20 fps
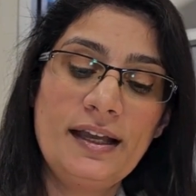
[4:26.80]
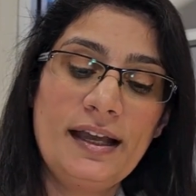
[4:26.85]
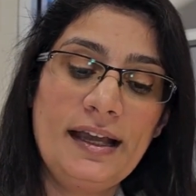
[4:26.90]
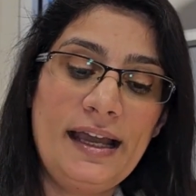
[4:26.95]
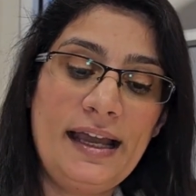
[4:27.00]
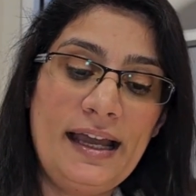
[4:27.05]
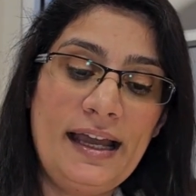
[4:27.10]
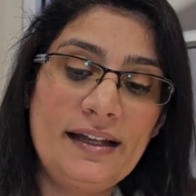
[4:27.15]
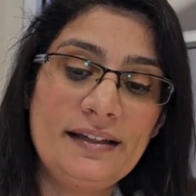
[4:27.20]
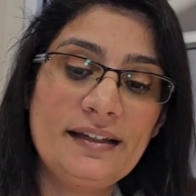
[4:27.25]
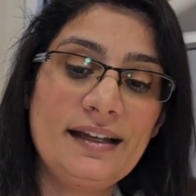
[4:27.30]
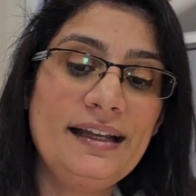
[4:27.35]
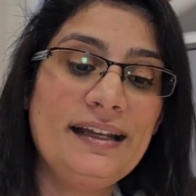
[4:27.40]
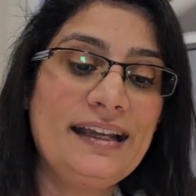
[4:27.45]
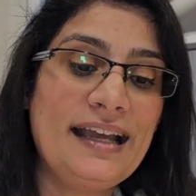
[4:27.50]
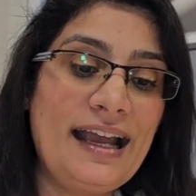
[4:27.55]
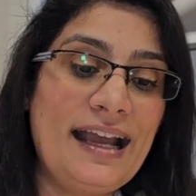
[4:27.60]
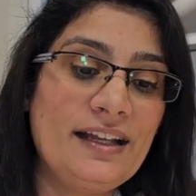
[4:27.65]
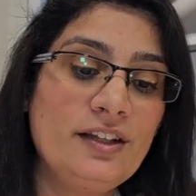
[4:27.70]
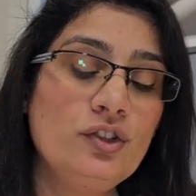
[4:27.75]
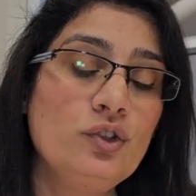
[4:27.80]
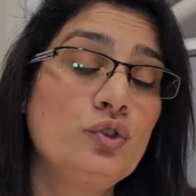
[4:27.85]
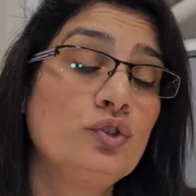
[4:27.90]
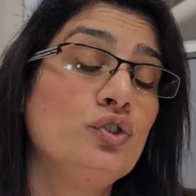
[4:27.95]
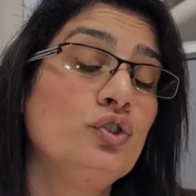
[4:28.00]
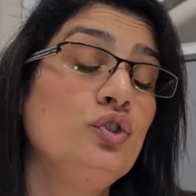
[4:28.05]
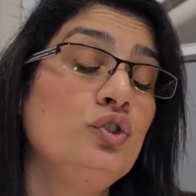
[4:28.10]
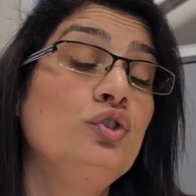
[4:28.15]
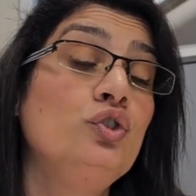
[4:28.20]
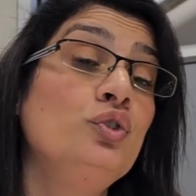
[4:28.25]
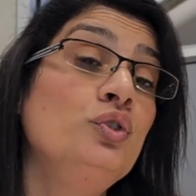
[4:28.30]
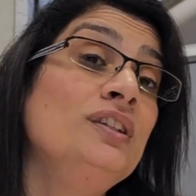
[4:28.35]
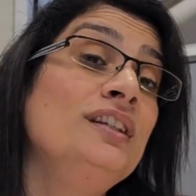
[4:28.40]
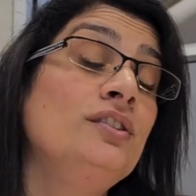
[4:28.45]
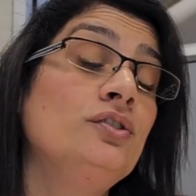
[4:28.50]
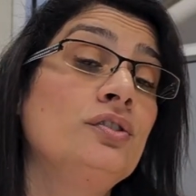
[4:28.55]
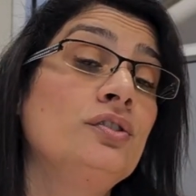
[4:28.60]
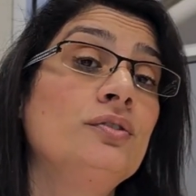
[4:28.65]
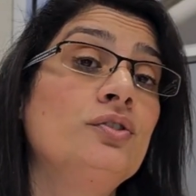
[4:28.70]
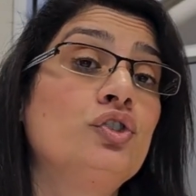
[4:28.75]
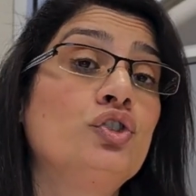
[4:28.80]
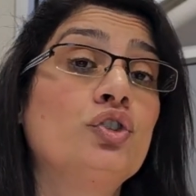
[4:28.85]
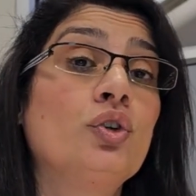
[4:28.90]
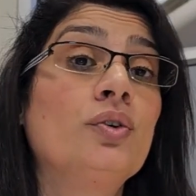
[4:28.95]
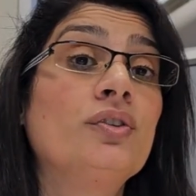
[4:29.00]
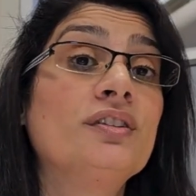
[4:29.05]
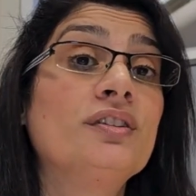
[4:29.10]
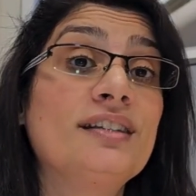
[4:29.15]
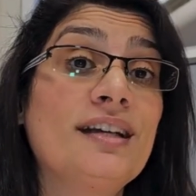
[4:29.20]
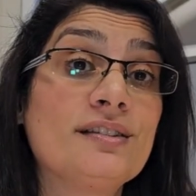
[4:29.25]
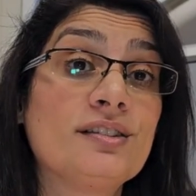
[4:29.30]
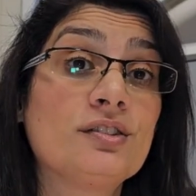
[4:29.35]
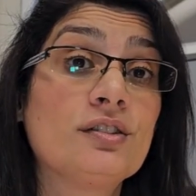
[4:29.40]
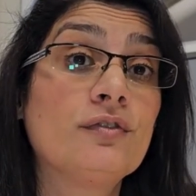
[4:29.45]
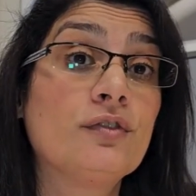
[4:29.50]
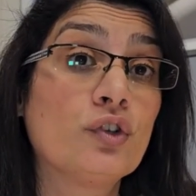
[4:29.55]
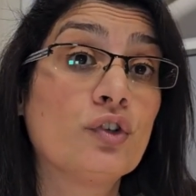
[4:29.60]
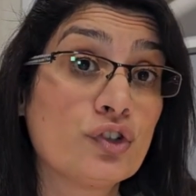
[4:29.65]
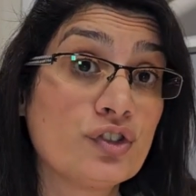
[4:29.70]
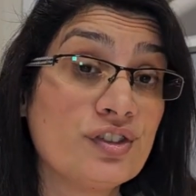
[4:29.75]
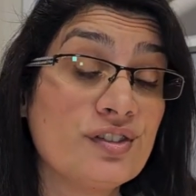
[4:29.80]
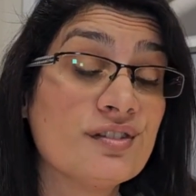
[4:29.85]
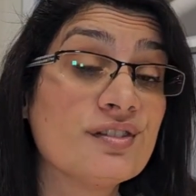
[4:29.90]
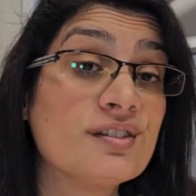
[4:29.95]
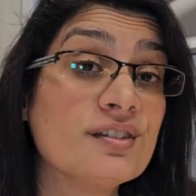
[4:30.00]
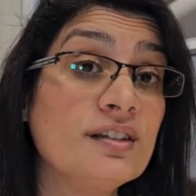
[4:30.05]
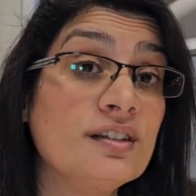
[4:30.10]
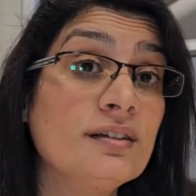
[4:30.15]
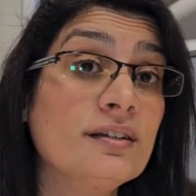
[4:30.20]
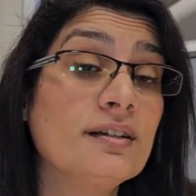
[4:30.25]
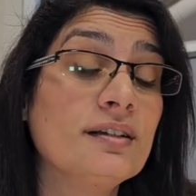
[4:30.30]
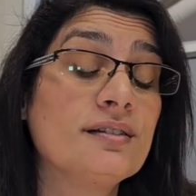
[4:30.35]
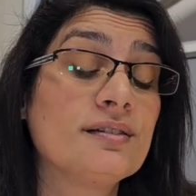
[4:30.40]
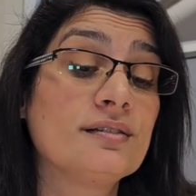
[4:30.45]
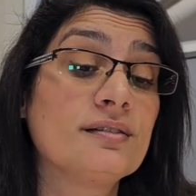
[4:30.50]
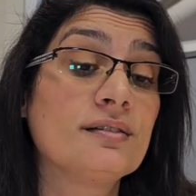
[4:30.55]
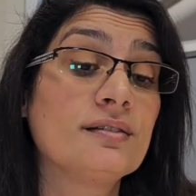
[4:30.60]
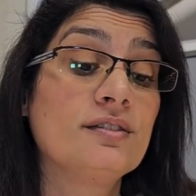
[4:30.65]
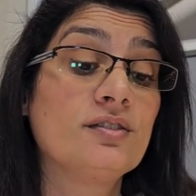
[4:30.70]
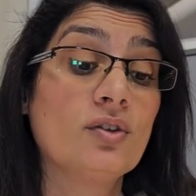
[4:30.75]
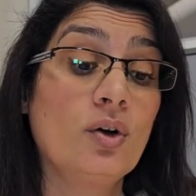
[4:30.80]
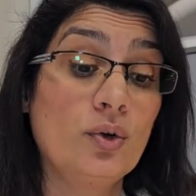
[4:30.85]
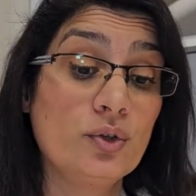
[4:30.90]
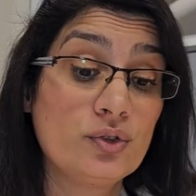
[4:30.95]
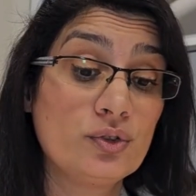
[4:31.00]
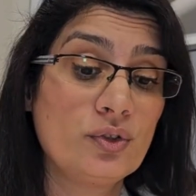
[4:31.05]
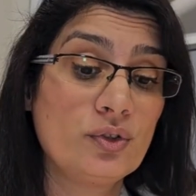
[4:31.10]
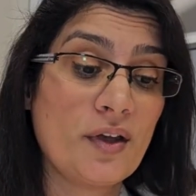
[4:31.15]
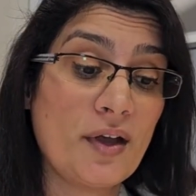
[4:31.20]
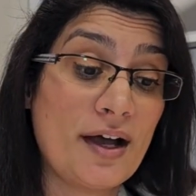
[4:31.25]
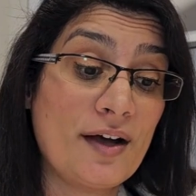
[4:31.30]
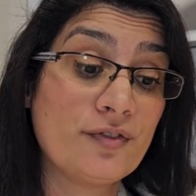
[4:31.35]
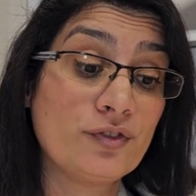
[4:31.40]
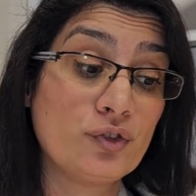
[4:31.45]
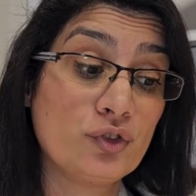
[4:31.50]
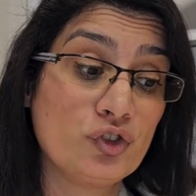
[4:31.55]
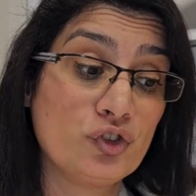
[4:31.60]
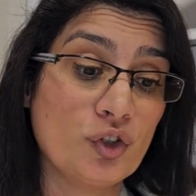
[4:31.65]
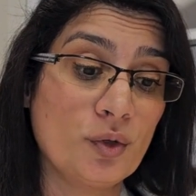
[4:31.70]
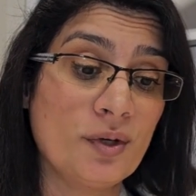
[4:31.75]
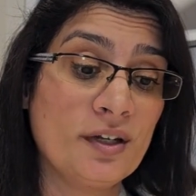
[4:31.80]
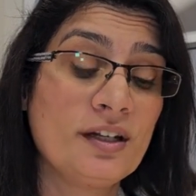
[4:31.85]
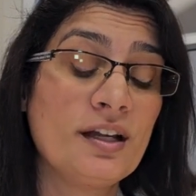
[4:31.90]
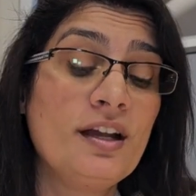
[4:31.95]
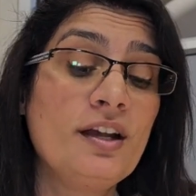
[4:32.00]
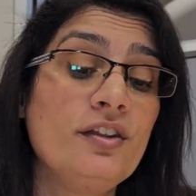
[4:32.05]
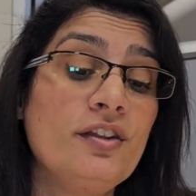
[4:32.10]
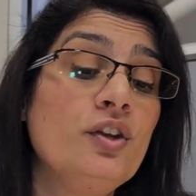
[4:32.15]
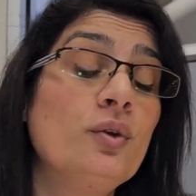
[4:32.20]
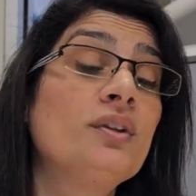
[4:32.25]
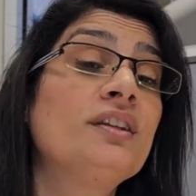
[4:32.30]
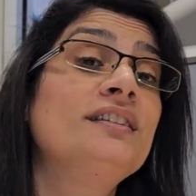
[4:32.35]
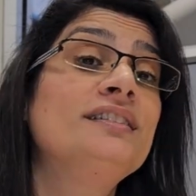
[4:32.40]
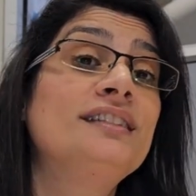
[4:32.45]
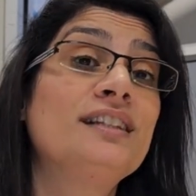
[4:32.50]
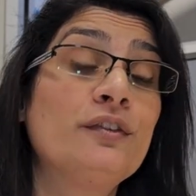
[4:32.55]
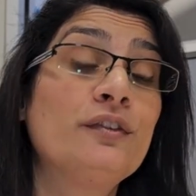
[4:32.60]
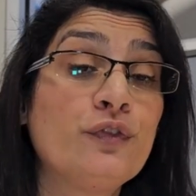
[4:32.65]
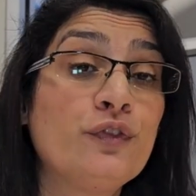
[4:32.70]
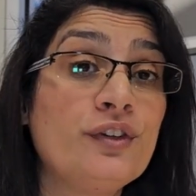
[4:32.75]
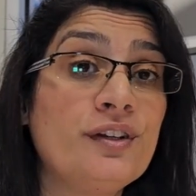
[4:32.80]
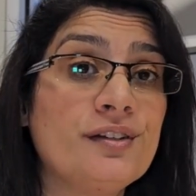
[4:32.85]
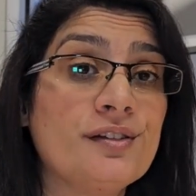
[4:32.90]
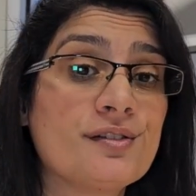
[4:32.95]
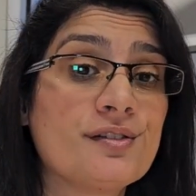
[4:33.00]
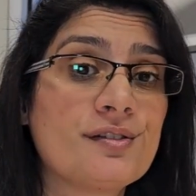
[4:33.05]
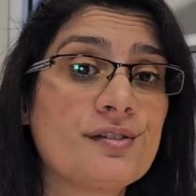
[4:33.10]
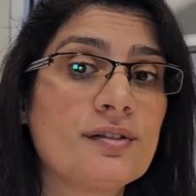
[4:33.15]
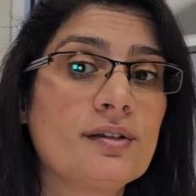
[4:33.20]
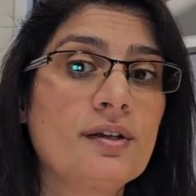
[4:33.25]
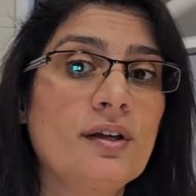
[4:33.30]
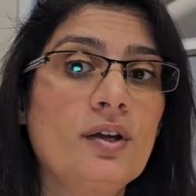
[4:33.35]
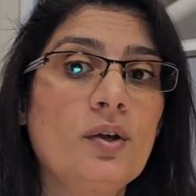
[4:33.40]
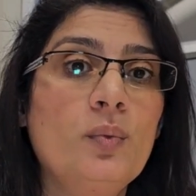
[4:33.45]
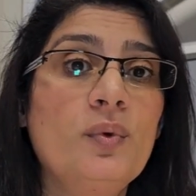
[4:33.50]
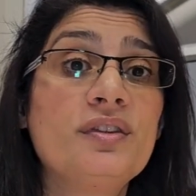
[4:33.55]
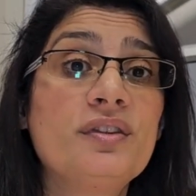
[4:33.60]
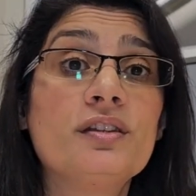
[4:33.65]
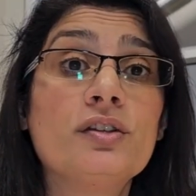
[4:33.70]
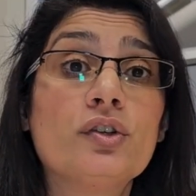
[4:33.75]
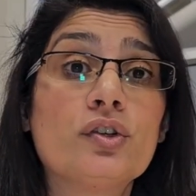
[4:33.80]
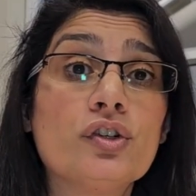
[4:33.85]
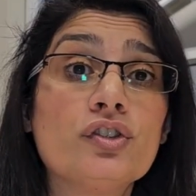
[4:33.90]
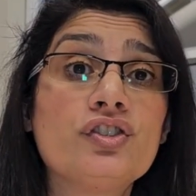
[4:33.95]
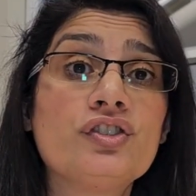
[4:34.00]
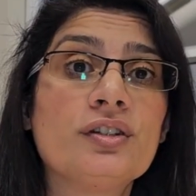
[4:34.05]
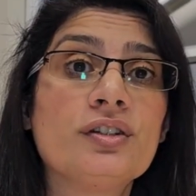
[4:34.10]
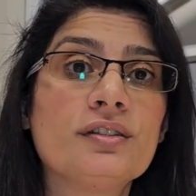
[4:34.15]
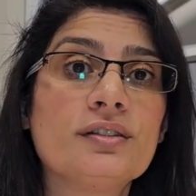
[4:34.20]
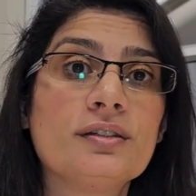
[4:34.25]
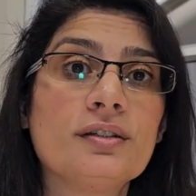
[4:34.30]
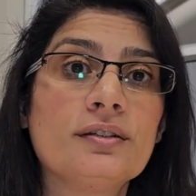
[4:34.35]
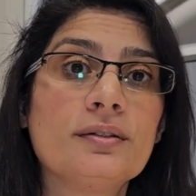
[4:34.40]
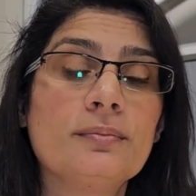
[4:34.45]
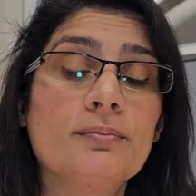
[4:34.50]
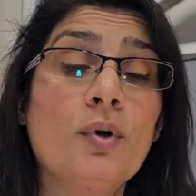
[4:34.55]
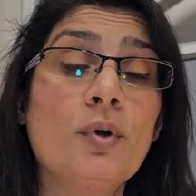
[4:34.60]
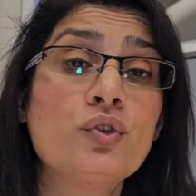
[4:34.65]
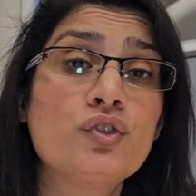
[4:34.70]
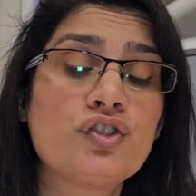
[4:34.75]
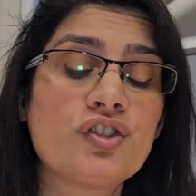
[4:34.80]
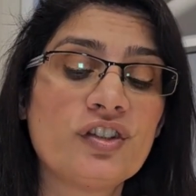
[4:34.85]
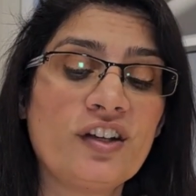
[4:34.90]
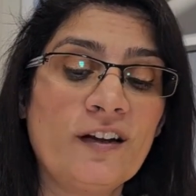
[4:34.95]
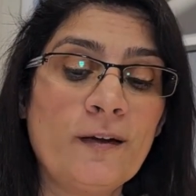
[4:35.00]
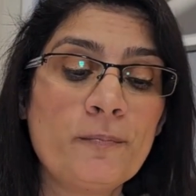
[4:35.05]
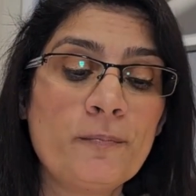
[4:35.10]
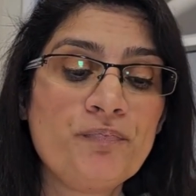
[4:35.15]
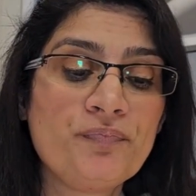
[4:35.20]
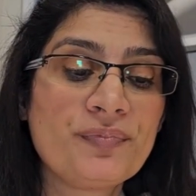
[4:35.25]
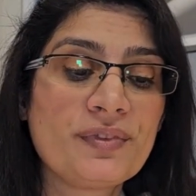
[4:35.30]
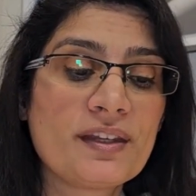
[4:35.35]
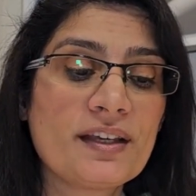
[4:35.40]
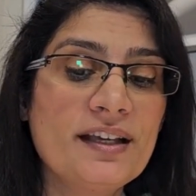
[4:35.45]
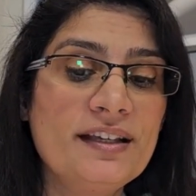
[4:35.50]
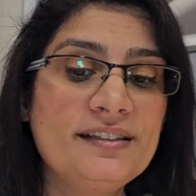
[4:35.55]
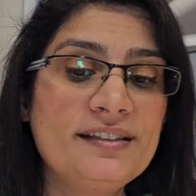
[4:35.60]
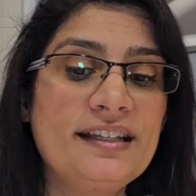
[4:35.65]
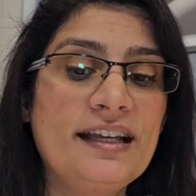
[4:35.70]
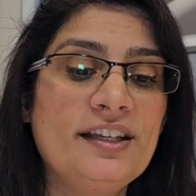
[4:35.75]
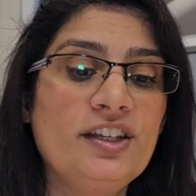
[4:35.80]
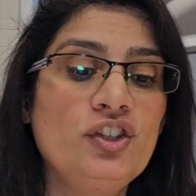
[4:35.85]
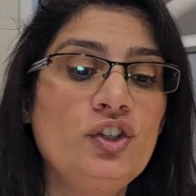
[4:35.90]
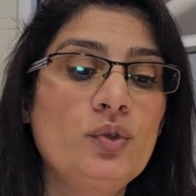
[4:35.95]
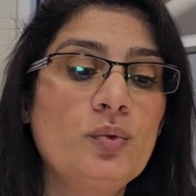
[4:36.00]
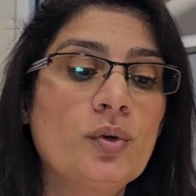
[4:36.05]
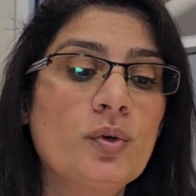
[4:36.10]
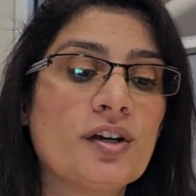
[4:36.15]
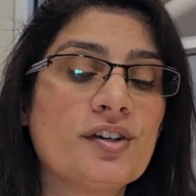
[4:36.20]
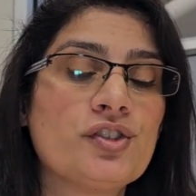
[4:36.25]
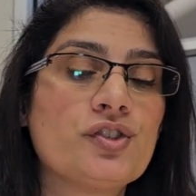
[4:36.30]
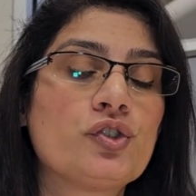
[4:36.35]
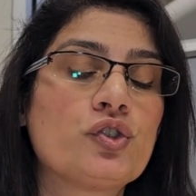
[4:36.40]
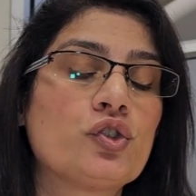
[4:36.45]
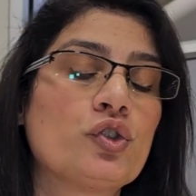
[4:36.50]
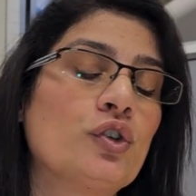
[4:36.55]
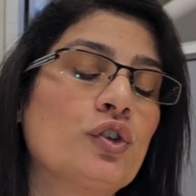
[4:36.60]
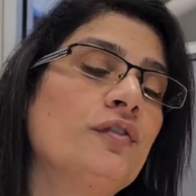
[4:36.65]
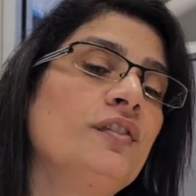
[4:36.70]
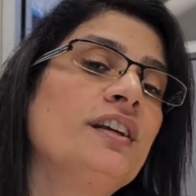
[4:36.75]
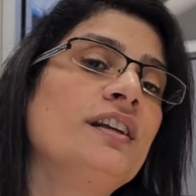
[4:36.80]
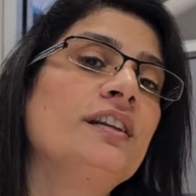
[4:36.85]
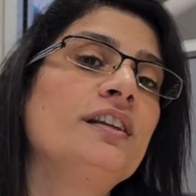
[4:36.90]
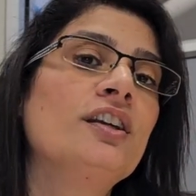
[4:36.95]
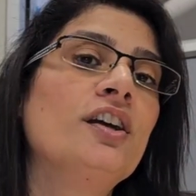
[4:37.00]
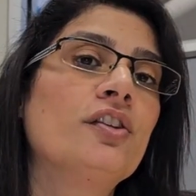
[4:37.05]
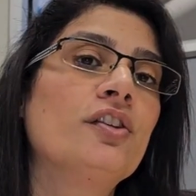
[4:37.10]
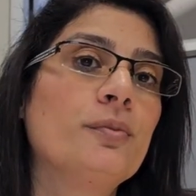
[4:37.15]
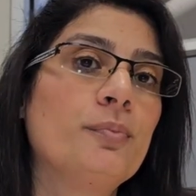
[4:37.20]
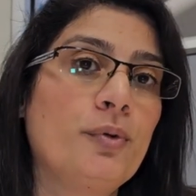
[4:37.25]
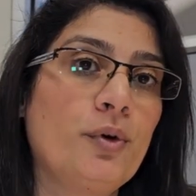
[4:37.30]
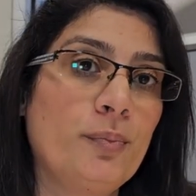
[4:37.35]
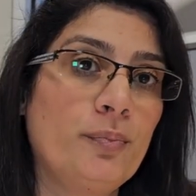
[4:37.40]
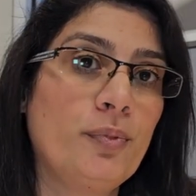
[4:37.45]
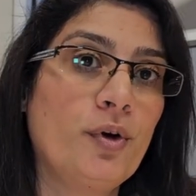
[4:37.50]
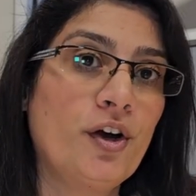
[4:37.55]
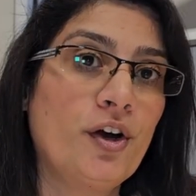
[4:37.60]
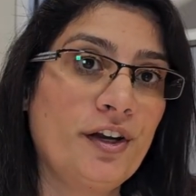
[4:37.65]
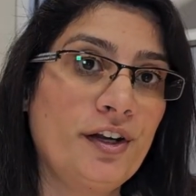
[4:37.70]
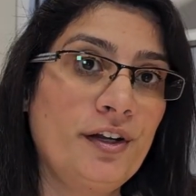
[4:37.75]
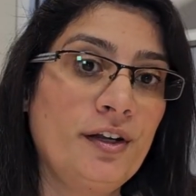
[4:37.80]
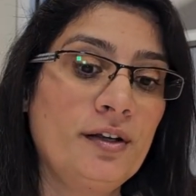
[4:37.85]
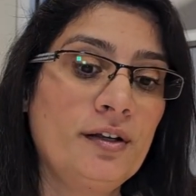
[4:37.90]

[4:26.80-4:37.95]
And again, you do need to show the test of urgency. It's also, you have to show it. The only difference with an urgent motion is that you are serving the other party.